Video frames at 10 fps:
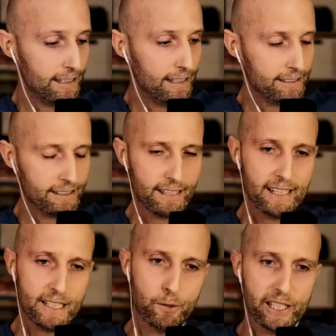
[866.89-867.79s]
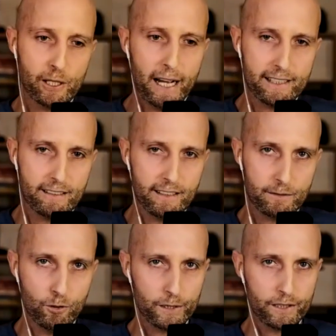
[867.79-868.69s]
It's designed to bring you back to this
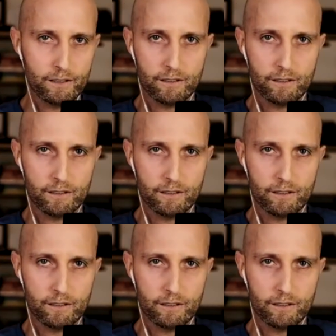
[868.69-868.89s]
moment.